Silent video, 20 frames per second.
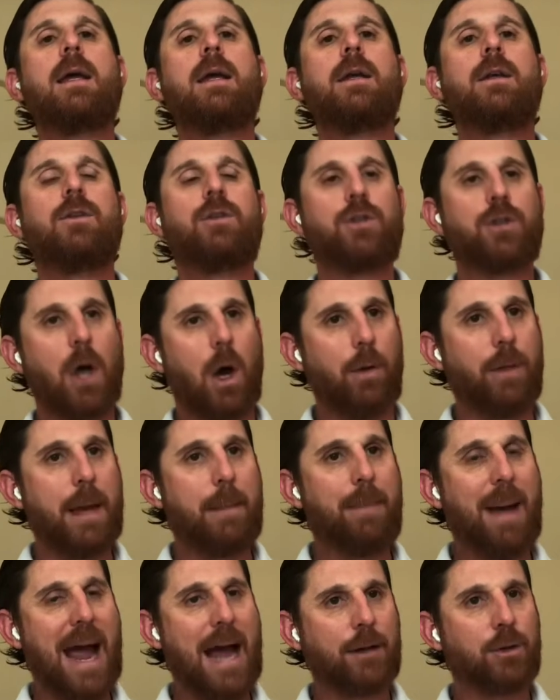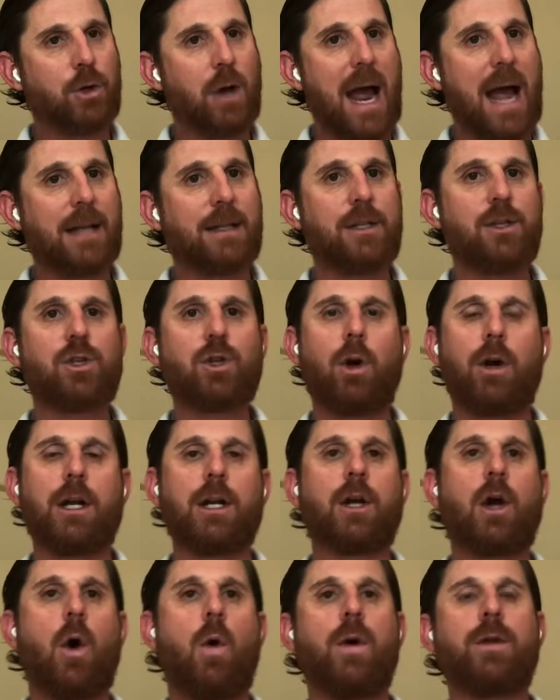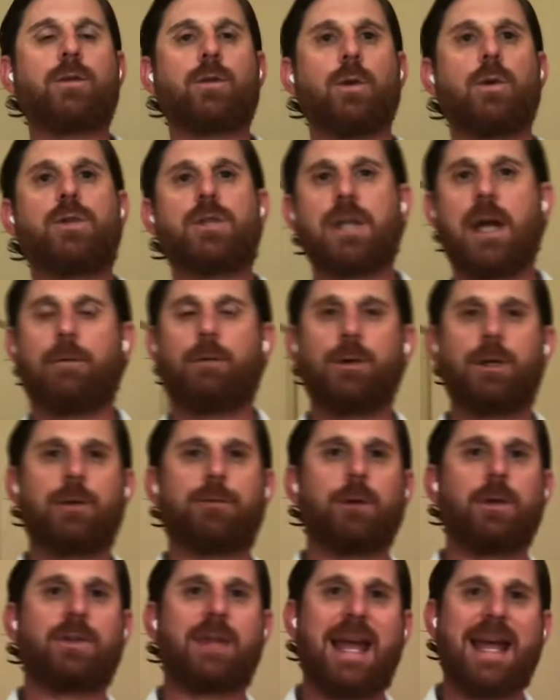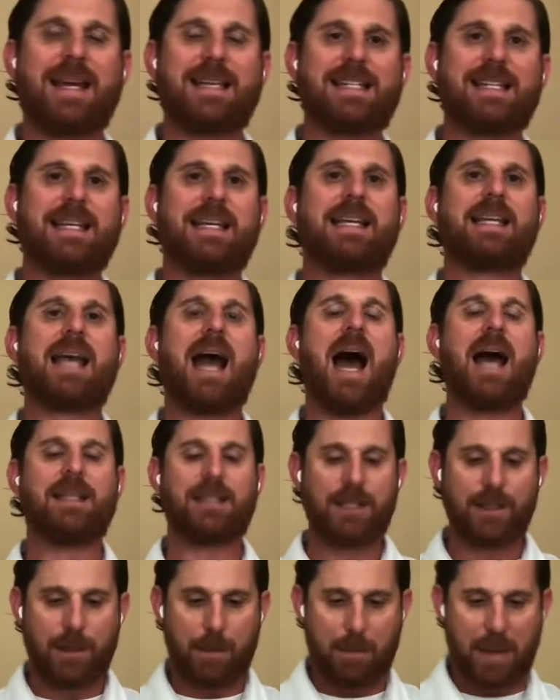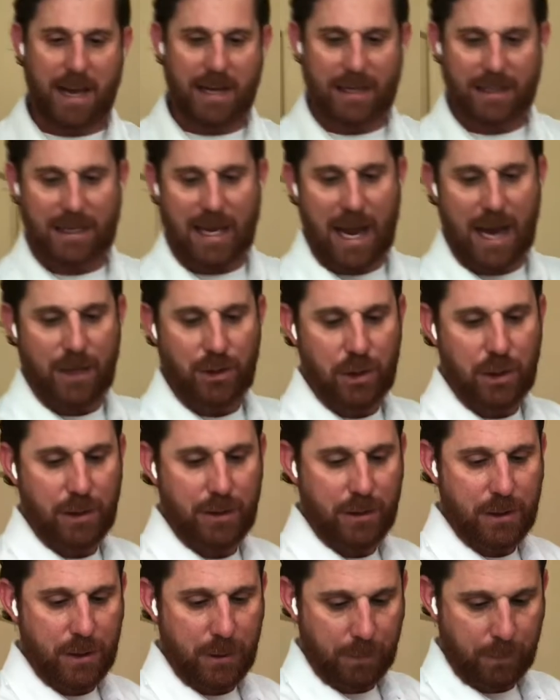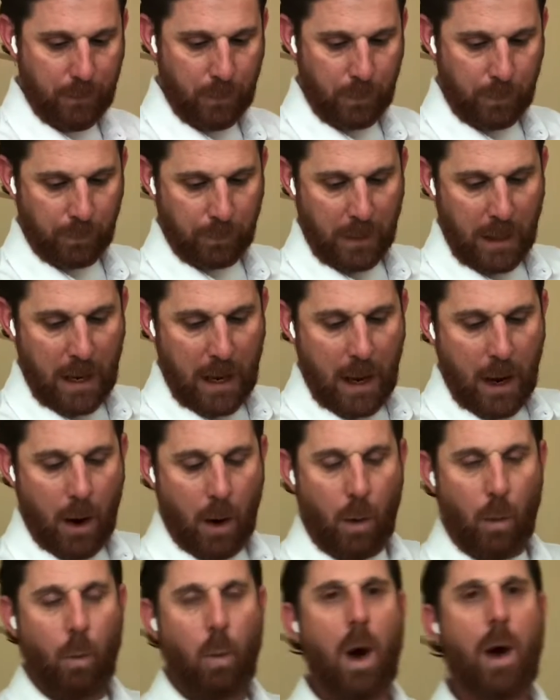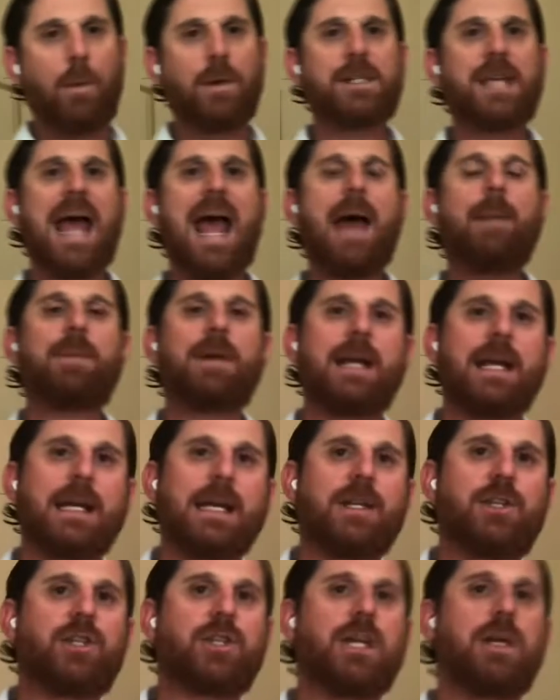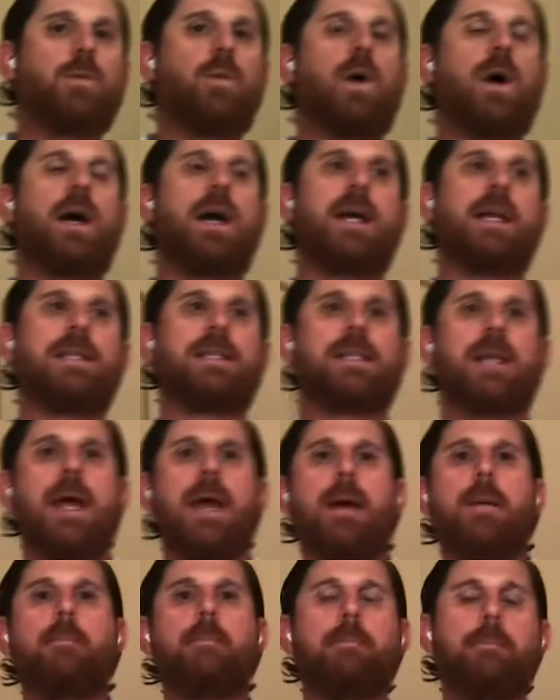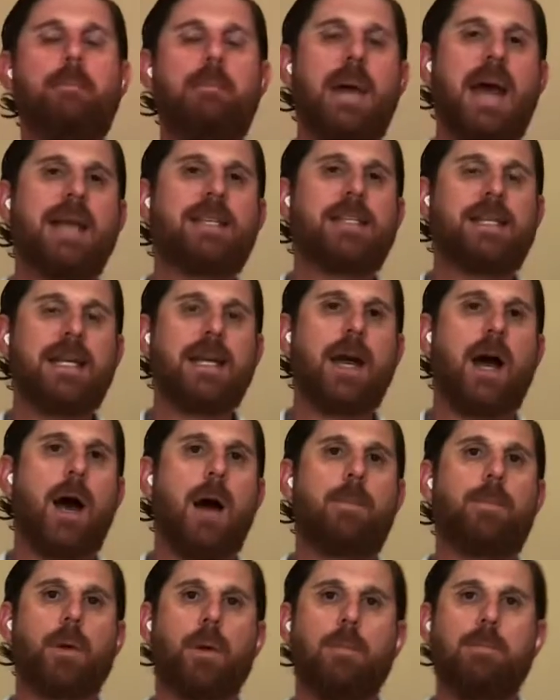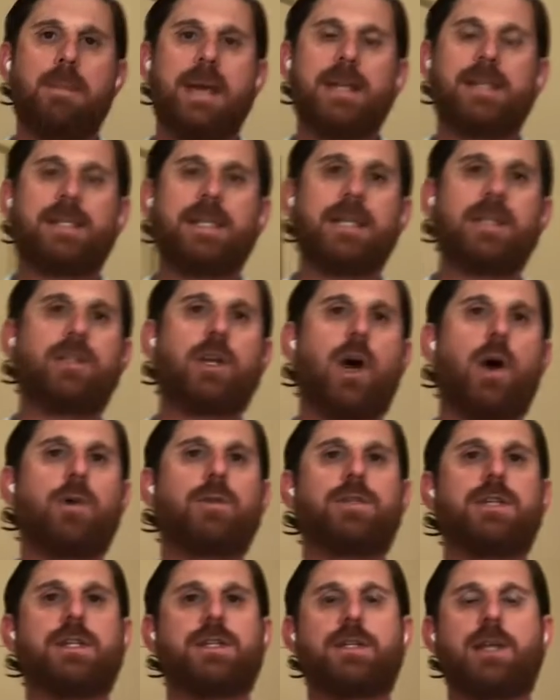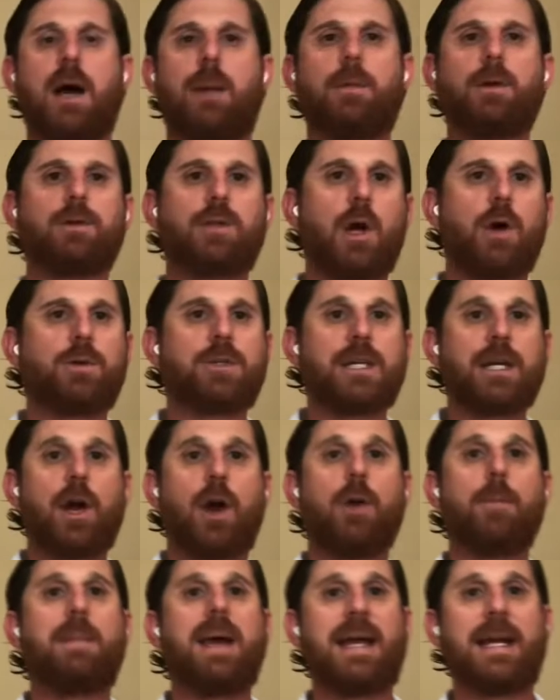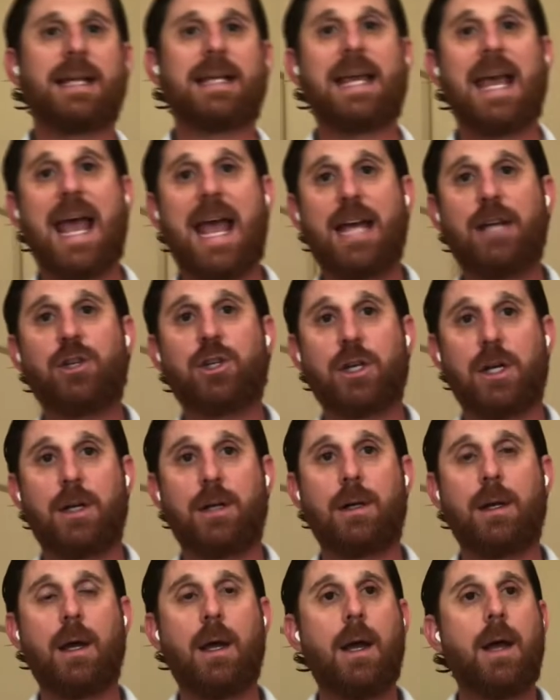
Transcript: So they backtracked and started going through several different things, got to the medications. What was happening is she was messing up or missing doses, double dosing her medication